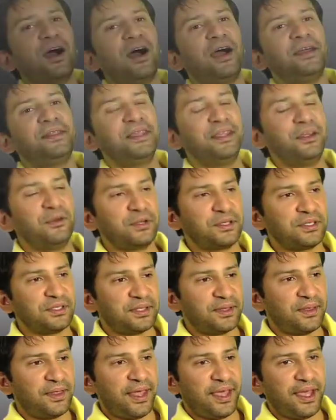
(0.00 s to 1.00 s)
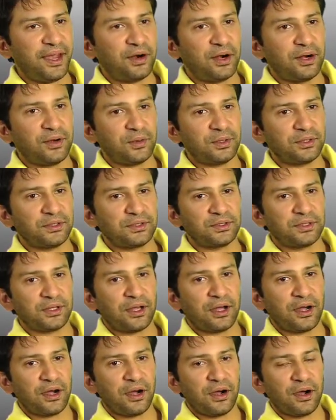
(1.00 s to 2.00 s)
I think it was there, it was,
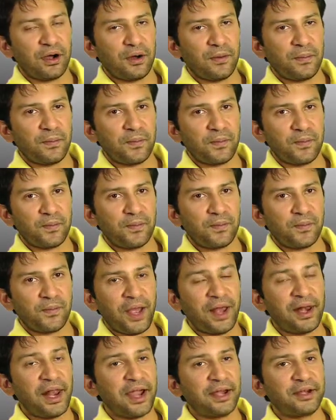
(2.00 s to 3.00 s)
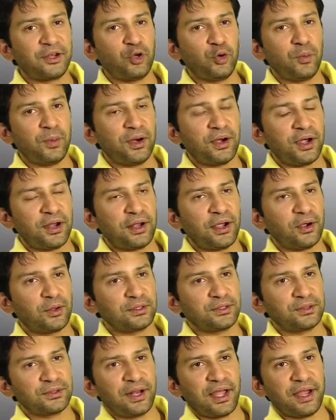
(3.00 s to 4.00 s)
I liked humor and I
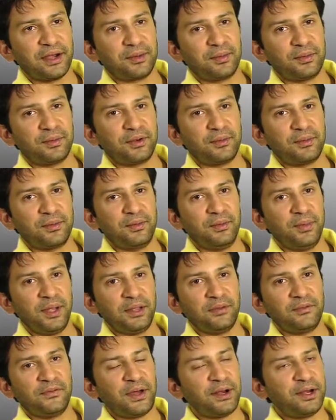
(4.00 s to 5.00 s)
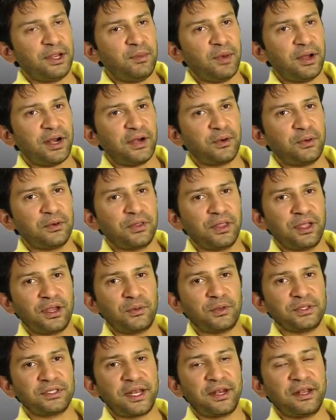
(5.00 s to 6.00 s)
also liked being funny, but I don't think
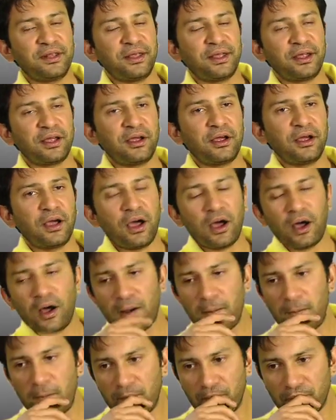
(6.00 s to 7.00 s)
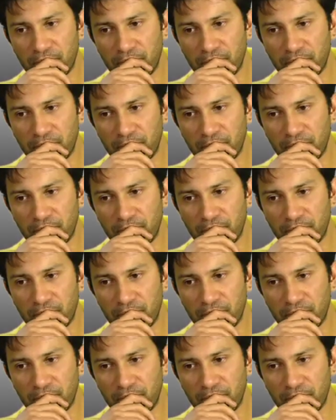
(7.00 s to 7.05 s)
it was anything, I